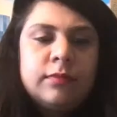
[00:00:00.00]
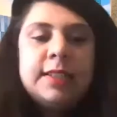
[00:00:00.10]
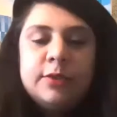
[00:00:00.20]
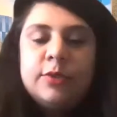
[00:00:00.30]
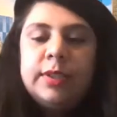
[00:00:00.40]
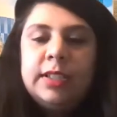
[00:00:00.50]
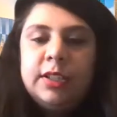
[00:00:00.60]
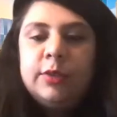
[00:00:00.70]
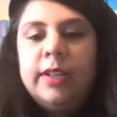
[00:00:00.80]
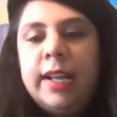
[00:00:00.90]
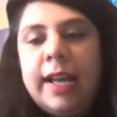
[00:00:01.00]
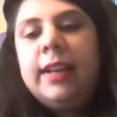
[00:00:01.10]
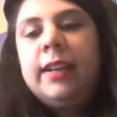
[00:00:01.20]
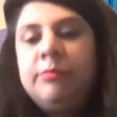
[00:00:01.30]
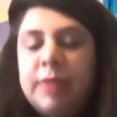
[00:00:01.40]
sounds really good.
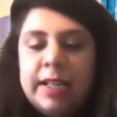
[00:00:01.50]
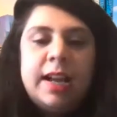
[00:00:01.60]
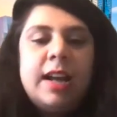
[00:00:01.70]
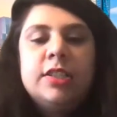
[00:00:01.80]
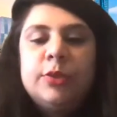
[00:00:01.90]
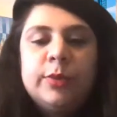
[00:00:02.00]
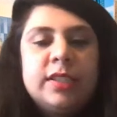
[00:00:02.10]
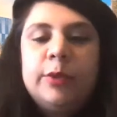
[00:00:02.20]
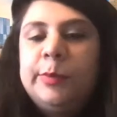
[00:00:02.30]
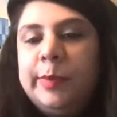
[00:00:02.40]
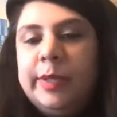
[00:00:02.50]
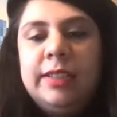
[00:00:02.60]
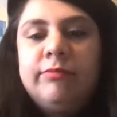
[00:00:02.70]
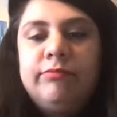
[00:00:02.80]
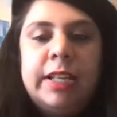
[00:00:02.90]
I like our students would
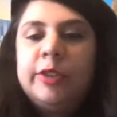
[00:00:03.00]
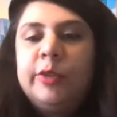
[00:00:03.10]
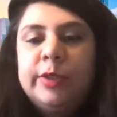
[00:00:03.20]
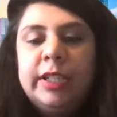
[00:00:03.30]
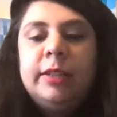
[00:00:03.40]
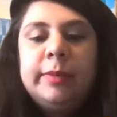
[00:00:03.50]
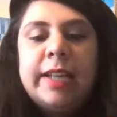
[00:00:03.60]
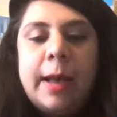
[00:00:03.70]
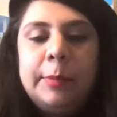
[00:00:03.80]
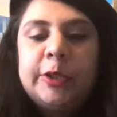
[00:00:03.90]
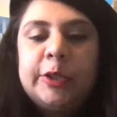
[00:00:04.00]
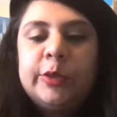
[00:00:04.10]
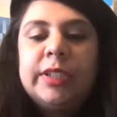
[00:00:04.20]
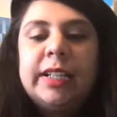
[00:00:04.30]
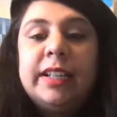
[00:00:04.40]
be like, you know, they'll be happy to
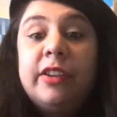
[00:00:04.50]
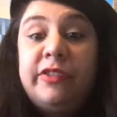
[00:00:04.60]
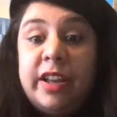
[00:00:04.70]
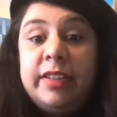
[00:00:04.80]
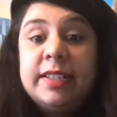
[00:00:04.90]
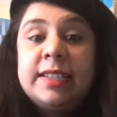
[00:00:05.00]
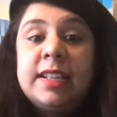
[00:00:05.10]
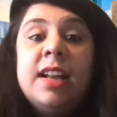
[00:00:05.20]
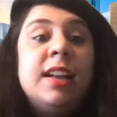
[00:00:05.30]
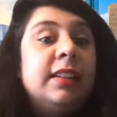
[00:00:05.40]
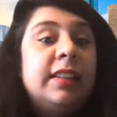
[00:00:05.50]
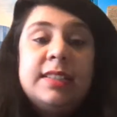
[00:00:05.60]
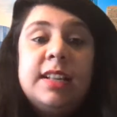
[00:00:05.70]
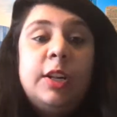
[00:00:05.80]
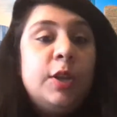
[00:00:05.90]
know that there are
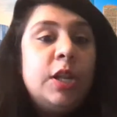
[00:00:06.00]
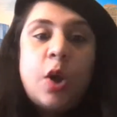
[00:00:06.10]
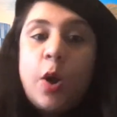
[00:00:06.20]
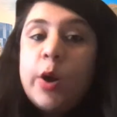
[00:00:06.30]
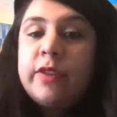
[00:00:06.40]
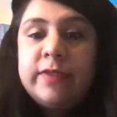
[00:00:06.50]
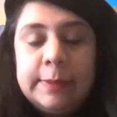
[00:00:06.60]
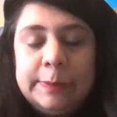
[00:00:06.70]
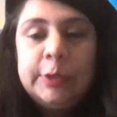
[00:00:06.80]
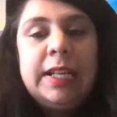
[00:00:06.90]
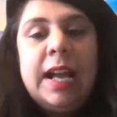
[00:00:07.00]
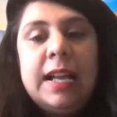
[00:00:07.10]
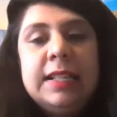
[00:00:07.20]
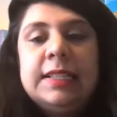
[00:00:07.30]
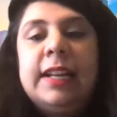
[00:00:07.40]
there's a lot of support,
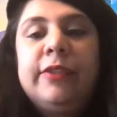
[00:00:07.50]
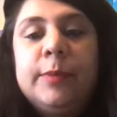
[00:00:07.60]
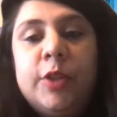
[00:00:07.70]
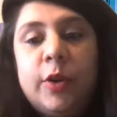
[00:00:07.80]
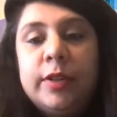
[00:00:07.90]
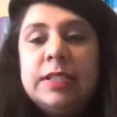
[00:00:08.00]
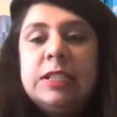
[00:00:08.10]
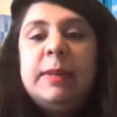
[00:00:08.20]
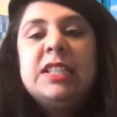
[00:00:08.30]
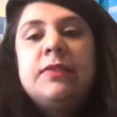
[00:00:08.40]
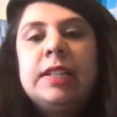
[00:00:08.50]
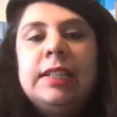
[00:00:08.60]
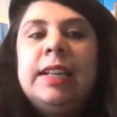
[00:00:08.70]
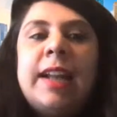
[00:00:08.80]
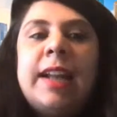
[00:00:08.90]
guys, like from Torrens
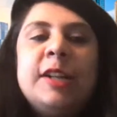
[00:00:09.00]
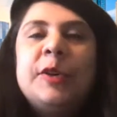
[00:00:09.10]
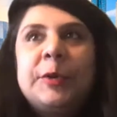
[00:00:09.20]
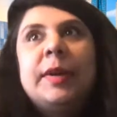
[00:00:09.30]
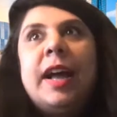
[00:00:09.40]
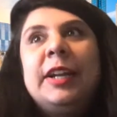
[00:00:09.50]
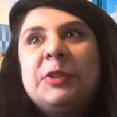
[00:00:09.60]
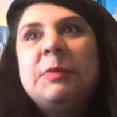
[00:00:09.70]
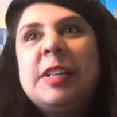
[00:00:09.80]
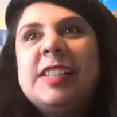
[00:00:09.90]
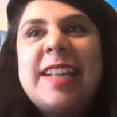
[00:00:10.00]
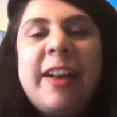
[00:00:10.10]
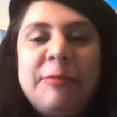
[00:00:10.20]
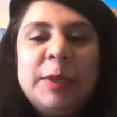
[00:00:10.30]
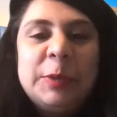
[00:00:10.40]
specifically. And I know because
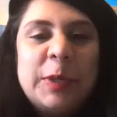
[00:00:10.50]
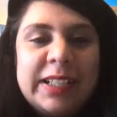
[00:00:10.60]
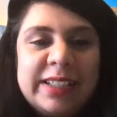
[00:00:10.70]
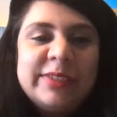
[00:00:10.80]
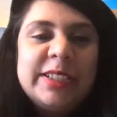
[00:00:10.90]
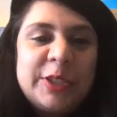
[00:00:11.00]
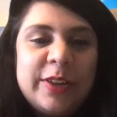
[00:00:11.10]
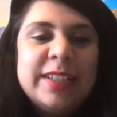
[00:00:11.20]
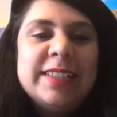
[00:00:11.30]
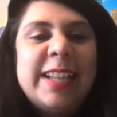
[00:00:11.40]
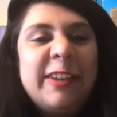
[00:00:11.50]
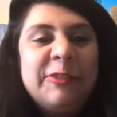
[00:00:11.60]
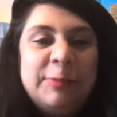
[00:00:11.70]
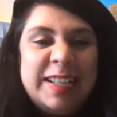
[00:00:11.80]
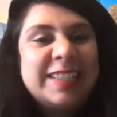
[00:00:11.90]
I've been working with Torrens and
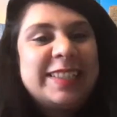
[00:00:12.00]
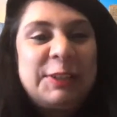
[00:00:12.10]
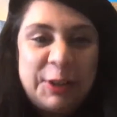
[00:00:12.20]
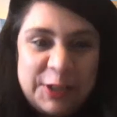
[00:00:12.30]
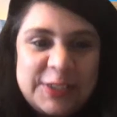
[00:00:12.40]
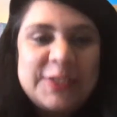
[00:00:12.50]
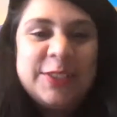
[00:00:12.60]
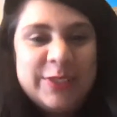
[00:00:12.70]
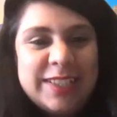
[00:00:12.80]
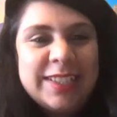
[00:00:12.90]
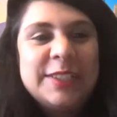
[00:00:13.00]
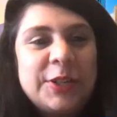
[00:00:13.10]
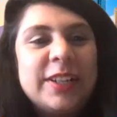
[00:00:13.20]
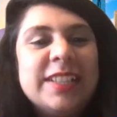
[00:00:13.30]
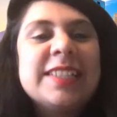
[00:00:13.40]
I've placed a lot of students in
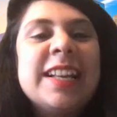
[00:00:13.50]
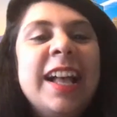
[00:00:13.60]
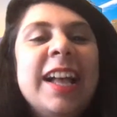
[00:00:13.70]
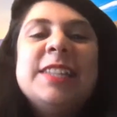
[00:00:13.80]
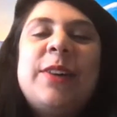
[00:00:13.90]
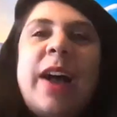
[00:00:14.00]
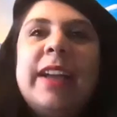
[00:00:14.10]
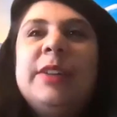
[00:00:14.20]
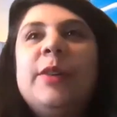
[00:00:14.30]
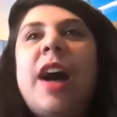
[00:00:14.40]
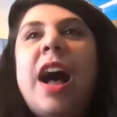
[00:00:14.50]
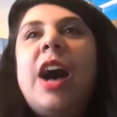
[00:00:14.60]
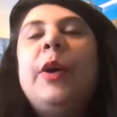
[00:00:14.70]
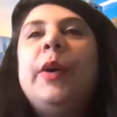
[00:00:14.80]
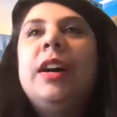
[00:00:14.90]
Torrens. So I know
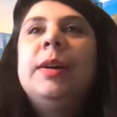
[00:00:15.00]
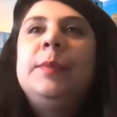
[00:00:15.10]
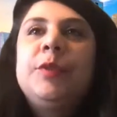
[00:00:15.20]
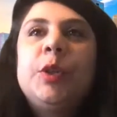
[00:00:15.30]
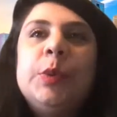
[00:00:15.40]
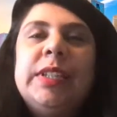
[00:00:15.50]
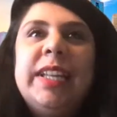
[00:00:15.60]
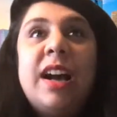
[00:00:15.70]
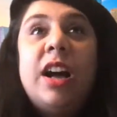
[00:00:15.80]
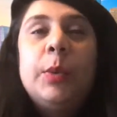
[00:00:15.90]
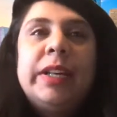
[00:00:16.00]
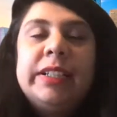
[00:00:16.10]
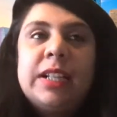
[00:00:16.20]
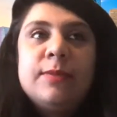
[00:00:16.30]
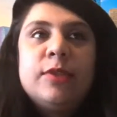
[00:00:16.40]
how good they are
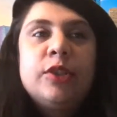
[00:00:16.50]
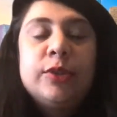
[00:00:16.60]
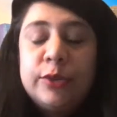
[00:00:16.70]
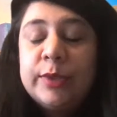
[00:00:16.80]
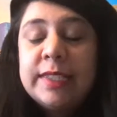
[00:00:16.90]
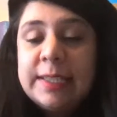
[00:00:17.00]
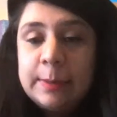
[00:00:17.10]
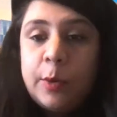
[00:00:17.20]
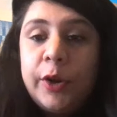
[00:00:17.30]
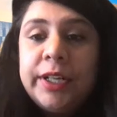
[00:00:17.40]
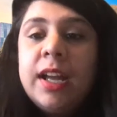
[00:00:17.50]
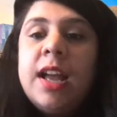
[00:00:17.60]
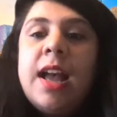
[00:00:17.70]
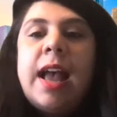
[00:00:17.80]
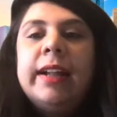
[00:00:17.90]
when it comes to student support,
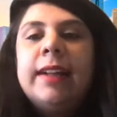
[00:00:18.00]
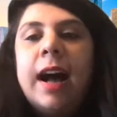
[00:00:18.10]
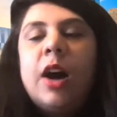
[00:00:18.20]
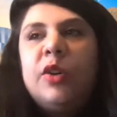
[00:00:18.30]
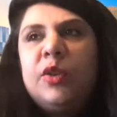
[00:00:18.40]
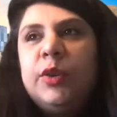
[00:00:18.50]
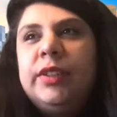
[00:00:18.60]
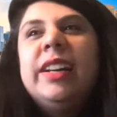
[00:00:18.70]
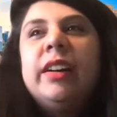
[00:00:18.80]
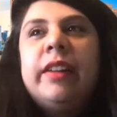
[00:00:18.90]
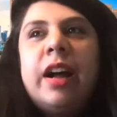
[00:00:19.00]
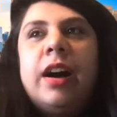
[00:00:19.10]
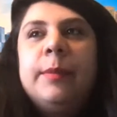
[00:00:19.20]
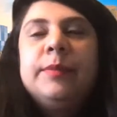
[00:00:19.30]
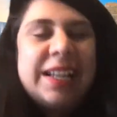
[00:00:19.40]
and how good their
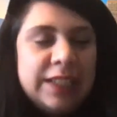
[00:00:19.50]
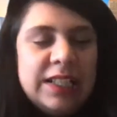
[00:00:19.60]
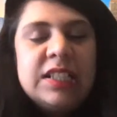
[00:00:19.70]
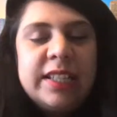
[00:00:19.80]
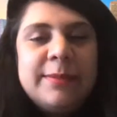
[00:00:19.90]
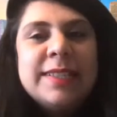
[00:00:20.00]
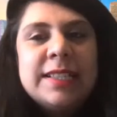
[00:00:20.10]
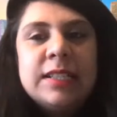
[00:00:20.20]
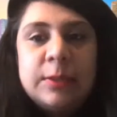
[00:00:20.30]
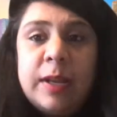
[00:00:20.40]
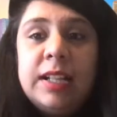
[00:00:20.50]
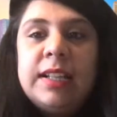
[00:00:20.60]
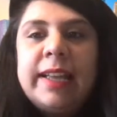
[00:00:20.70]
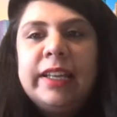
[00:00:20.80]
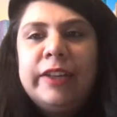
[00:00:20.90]
technical team is as
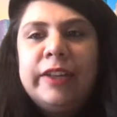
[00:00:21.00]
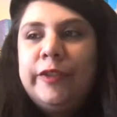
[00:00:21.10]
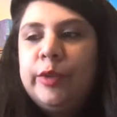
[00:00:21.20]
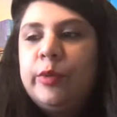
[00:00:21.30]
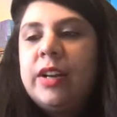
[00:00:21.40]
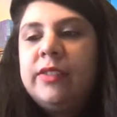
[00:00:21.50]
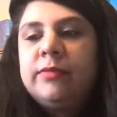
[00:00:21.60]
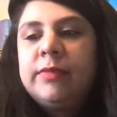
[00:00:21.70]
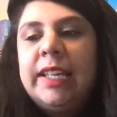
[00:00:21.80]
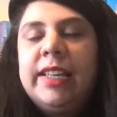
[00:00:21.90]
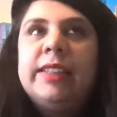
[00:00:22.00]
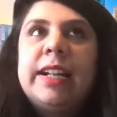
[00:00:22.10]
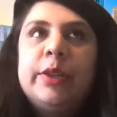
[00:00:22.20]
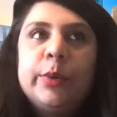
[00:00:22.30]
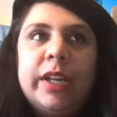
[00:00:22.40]
well. Like if you are thinking
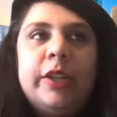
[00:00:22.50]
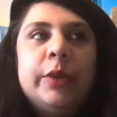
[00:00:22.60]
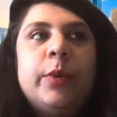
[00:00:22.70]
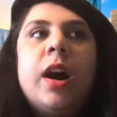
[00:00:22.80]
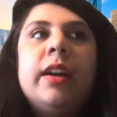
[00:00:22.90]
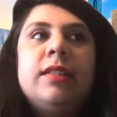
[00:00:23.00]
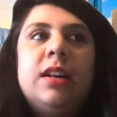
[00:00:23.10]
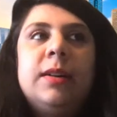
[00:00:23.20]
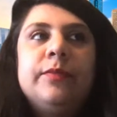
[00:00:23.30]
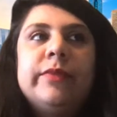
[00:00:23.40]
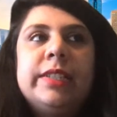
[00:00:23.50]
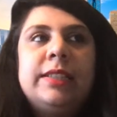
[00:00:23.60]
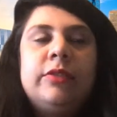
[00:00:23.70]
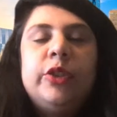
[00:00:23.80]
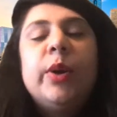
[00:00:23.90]
that, okay, you are
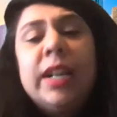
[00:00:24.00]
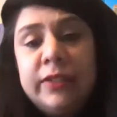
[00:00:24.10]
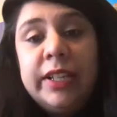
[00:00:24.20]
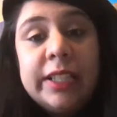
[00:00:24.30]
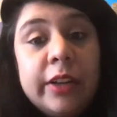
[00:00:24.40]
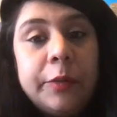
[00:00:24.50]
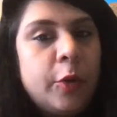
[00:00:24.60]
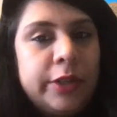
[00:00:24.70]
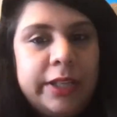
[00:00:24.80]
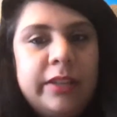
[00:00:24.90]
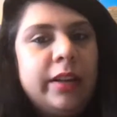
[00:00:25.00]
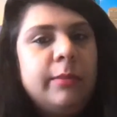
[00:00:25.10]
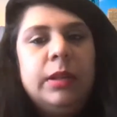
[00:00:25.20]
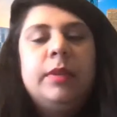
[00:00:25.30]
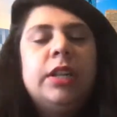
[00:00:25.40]
you're living in a remote
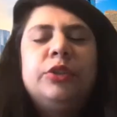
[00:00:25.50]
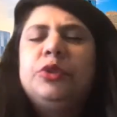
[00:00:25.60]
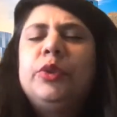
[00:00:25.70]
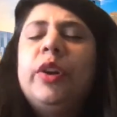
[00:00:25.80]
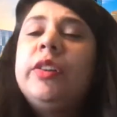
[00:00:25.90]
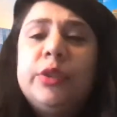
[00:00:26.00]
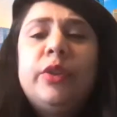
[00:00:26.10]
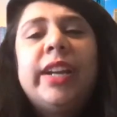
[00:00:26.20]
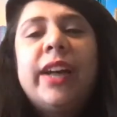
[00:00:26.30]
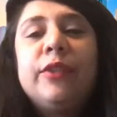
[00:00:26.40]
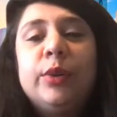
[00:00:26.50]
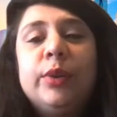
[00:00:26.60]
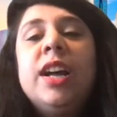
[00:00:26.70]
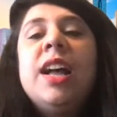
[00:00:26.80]
area maybe, and you do not have good